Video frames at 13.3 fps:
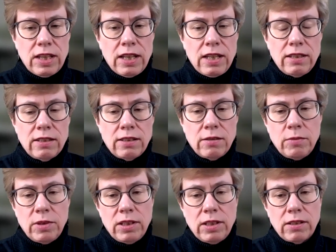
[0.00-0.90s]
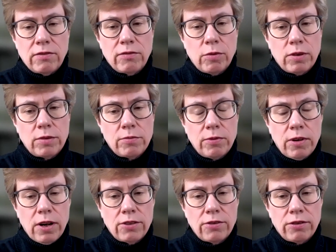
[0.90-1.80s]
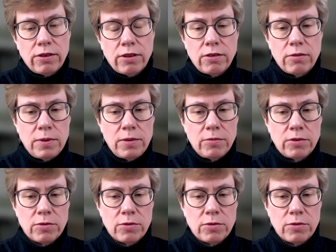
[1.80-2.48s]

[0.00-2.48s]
8 and a median of 1 prior therapy,